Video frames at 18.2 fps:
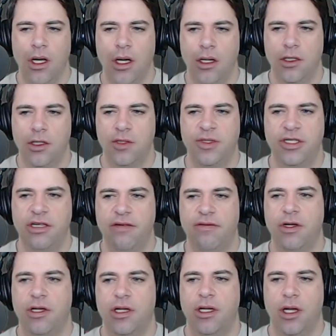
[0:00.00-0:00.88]
And
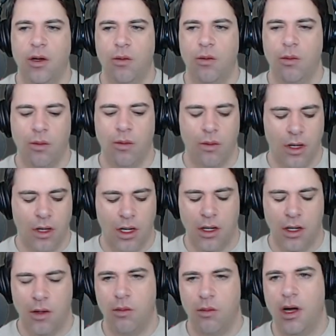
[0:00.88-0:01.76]
specifically, like,
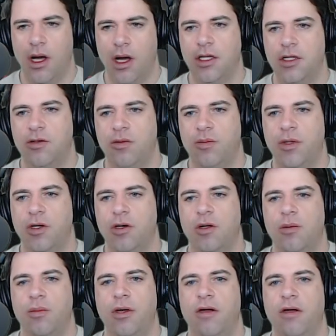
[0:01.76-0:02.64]
why this would be
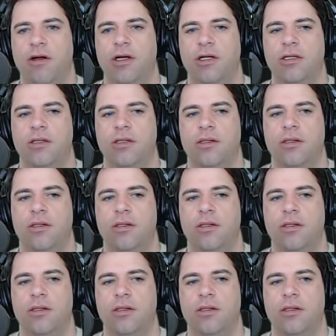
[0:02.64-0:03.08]
called parent.